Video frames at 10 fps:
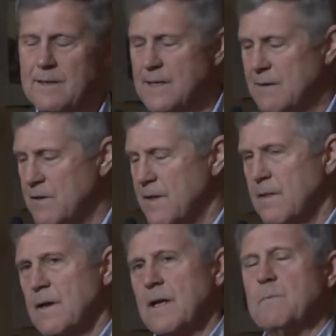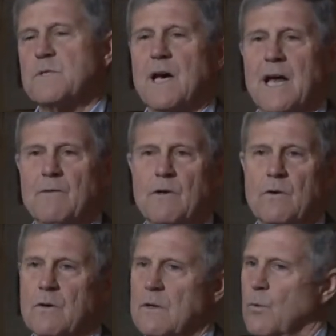and everything that comes out of it
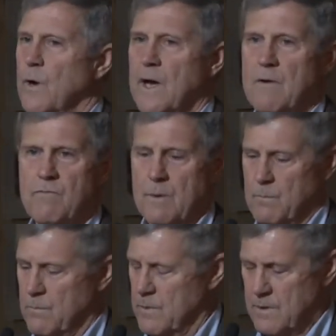all the way from